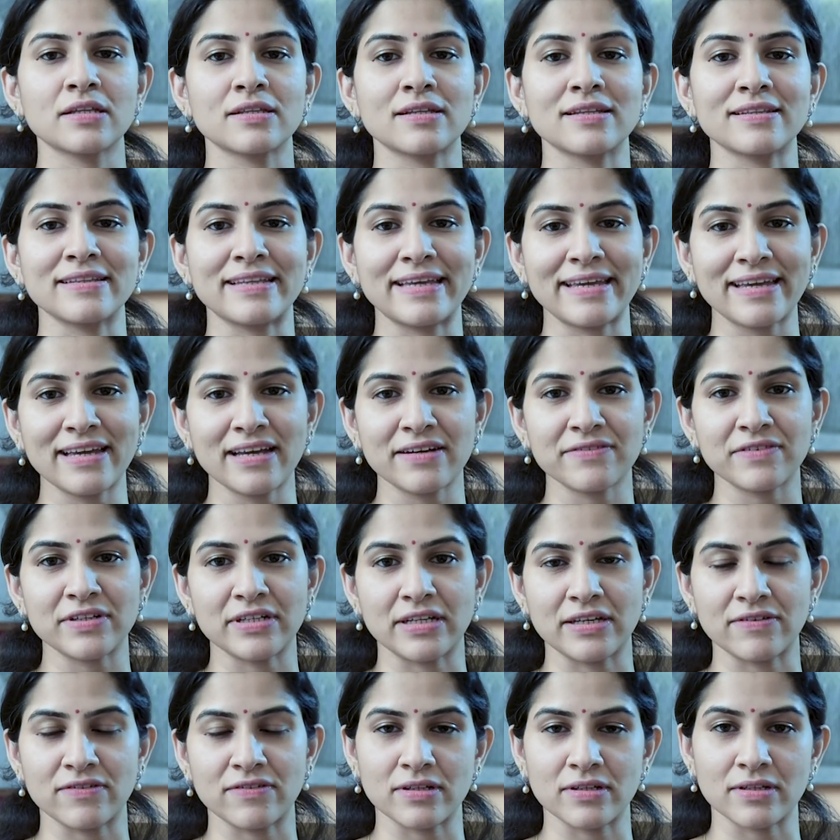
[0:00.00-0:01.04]
then they have a
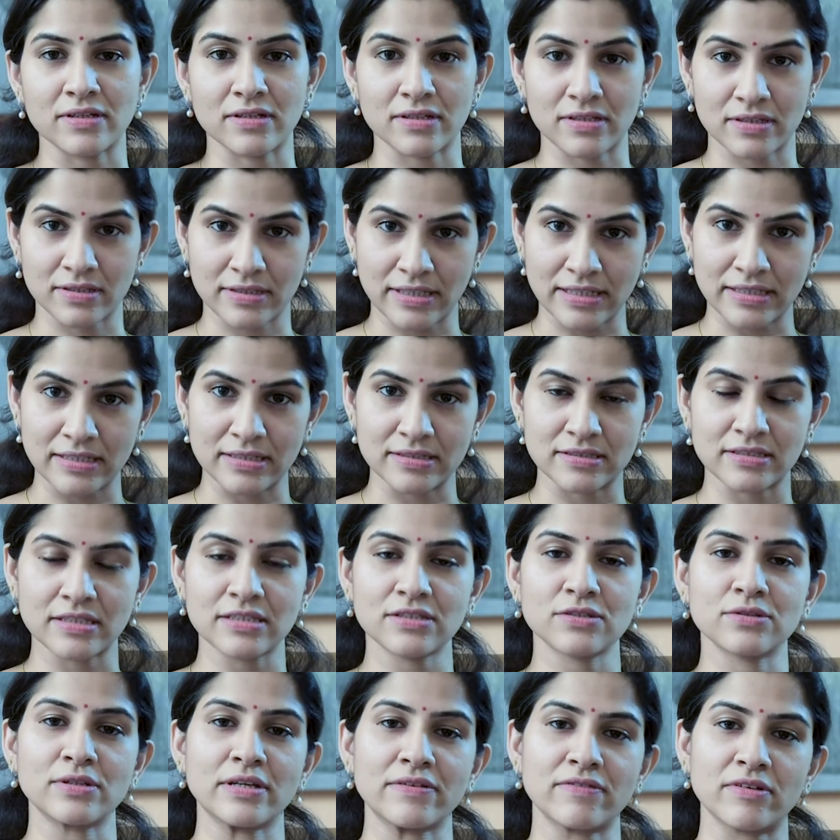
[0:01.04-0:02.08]
uh, tendency
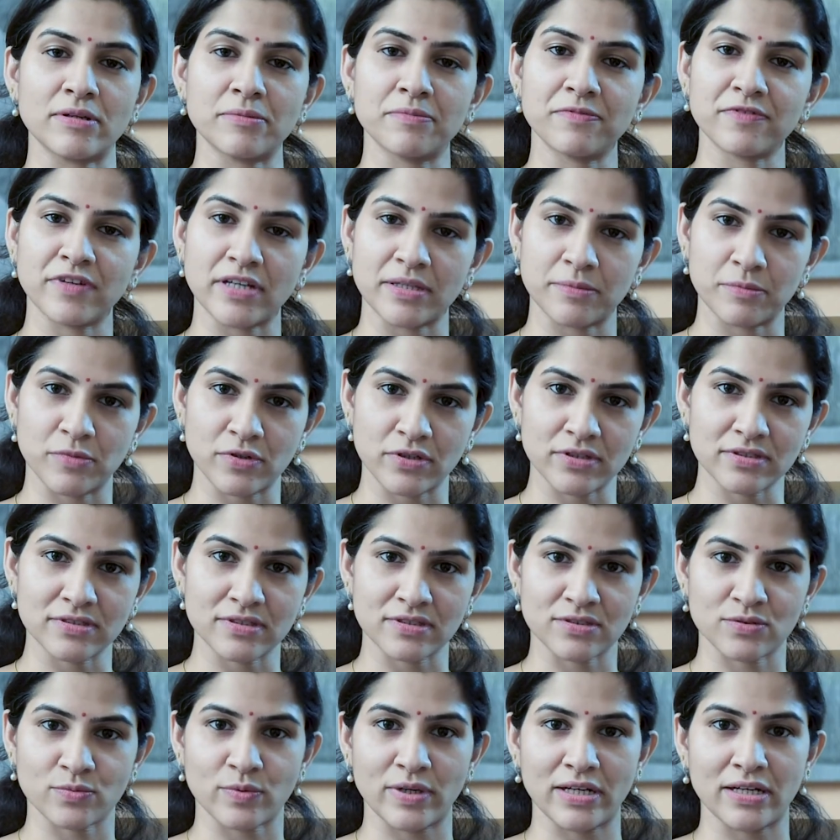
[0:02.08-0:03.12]
to develop fibroids
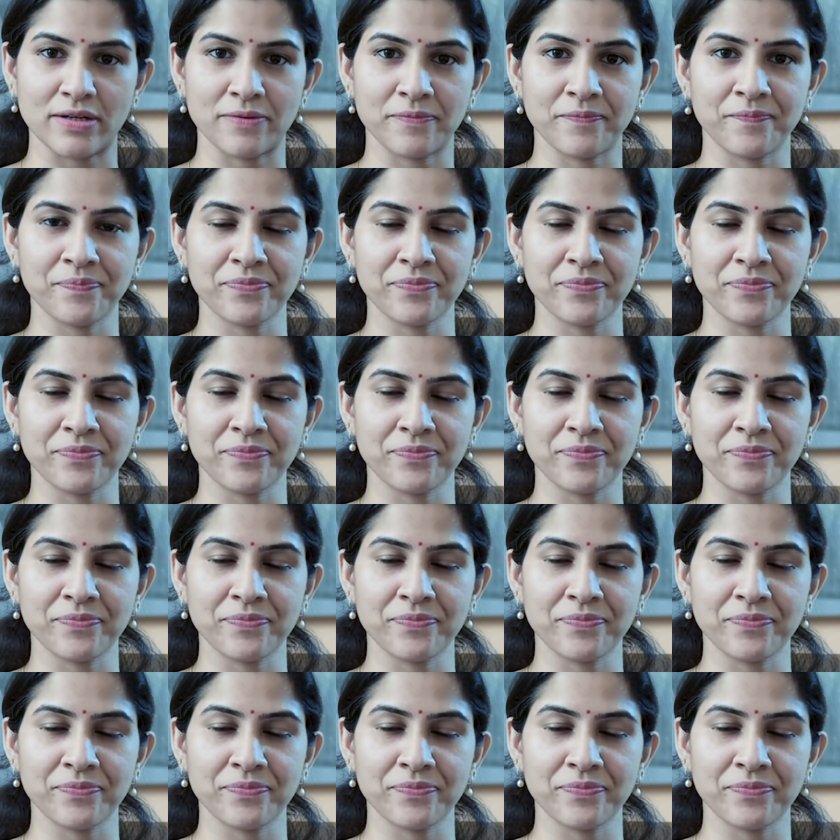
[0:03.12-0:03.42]
as well.